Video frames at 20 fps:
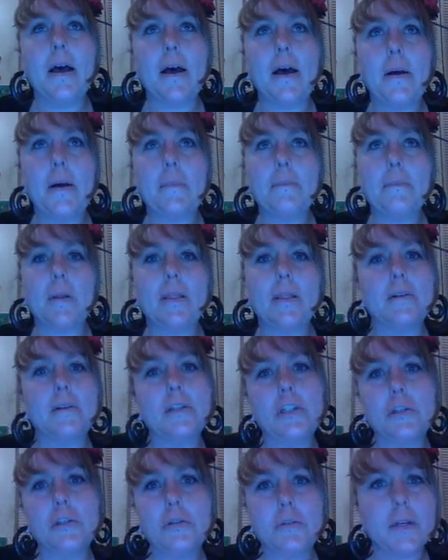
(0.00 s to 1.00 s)
but
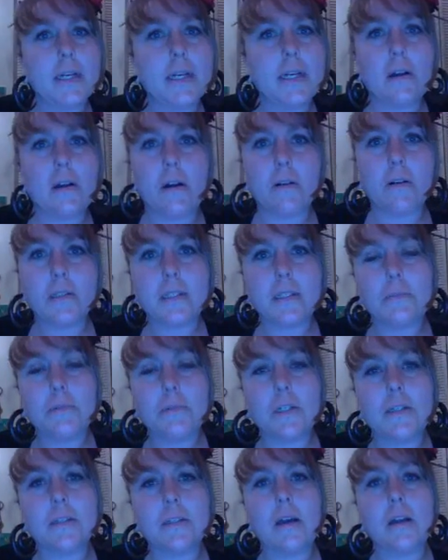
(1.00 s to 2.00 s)
there's tutoring in all
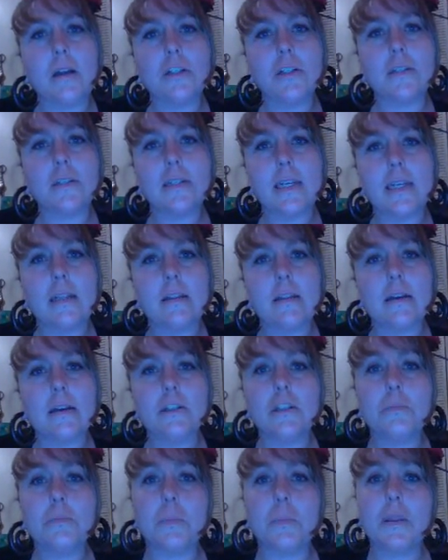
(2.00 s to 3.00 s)
subjects, not just
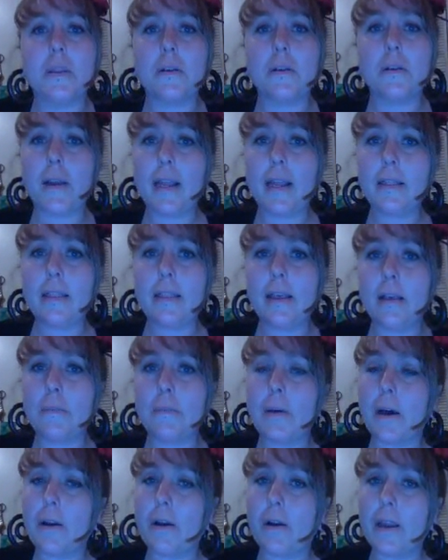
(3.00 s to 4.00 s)
English. But the great thing
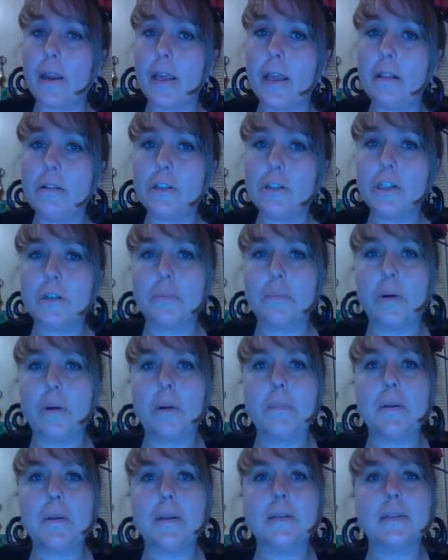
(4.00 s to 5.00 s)
about our English
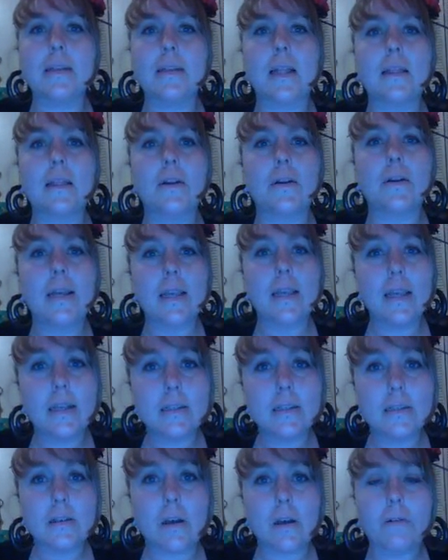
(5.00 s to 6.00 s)
department is that there
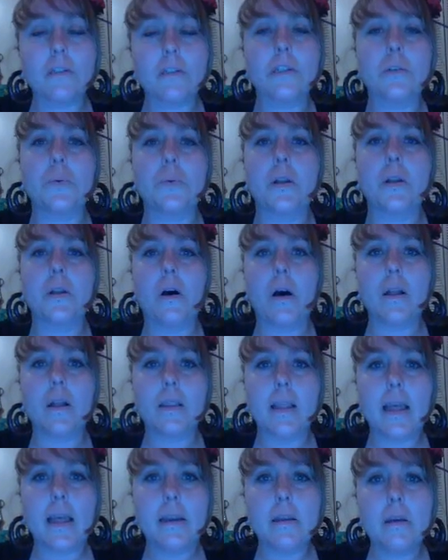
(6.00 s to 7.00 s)
is also an
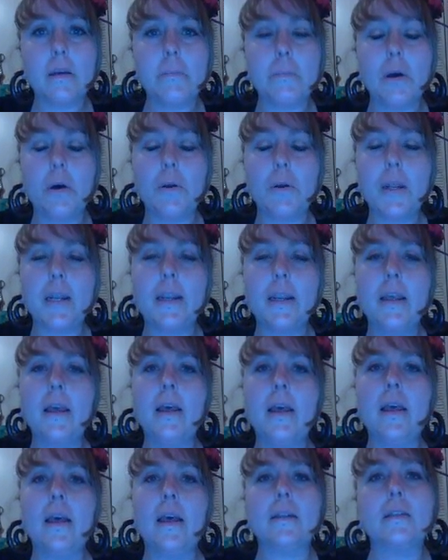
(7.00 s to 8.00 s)
online component.
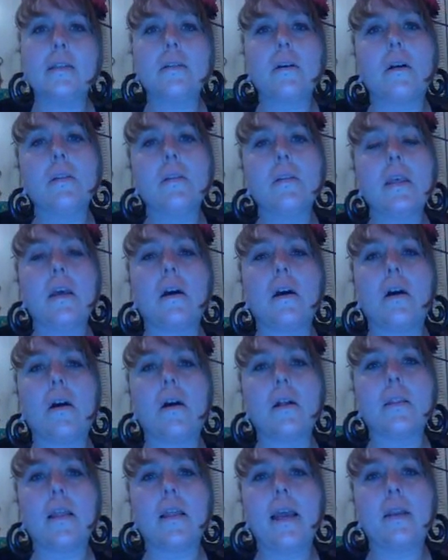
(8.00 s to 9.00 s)
It's called the
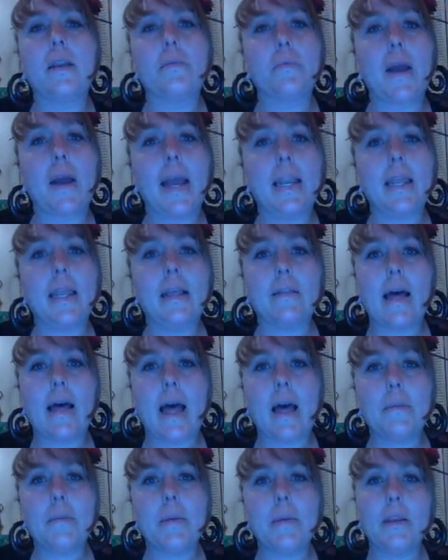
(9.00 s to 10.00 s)
Online Writing
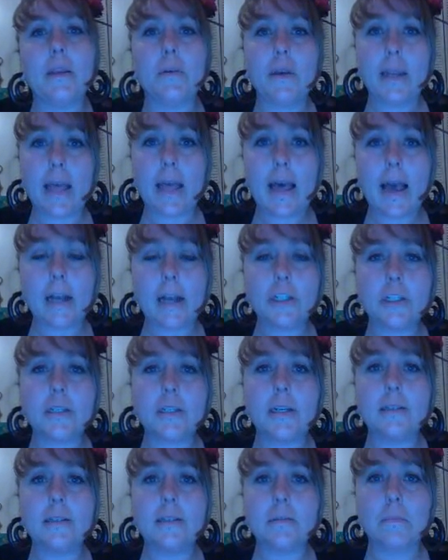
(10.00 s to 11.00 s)
Lab, and you can
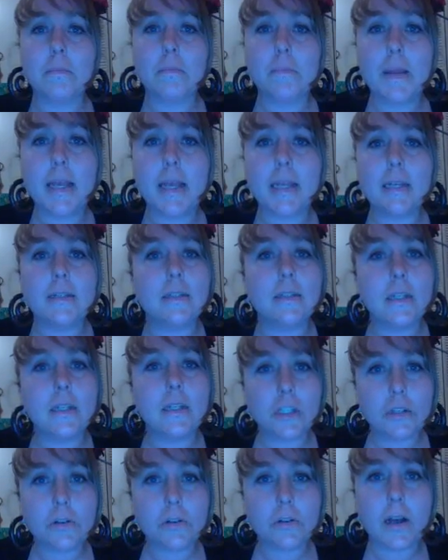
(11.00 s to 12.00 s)
actually submit
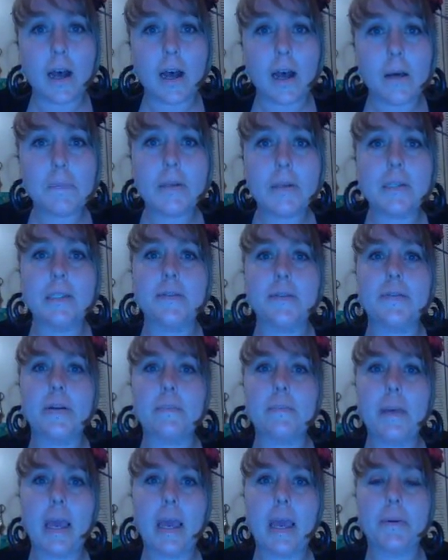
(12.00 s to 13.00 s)
digital copies of your
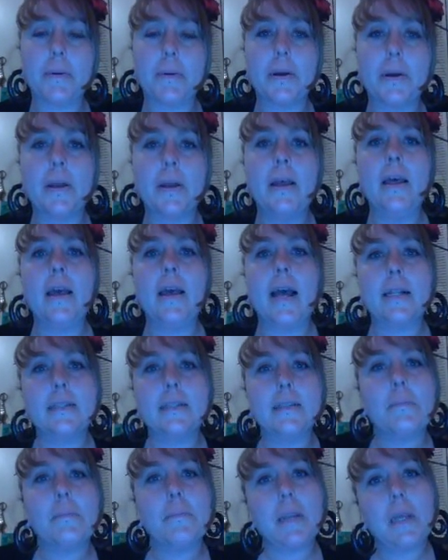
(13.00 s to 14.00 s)
paper and
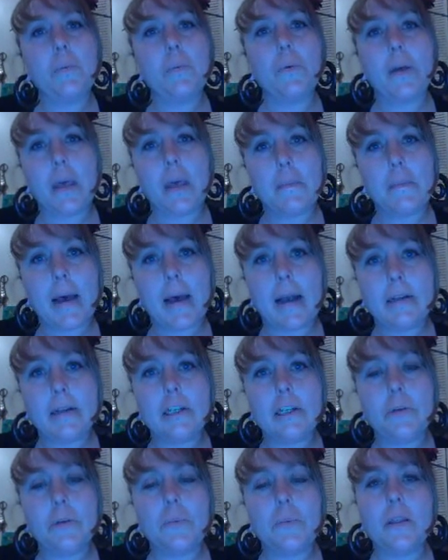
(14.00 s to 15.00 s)
somebody will get back
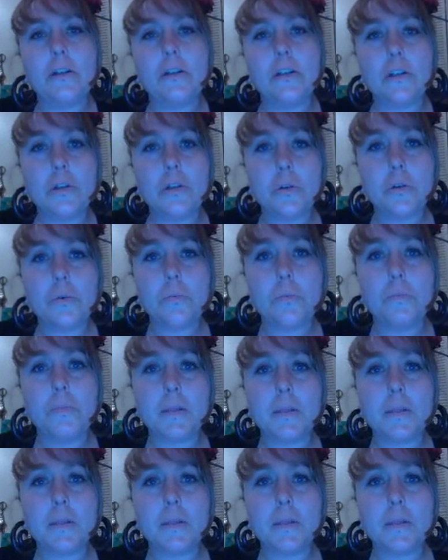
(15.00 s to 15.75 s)
to you within 2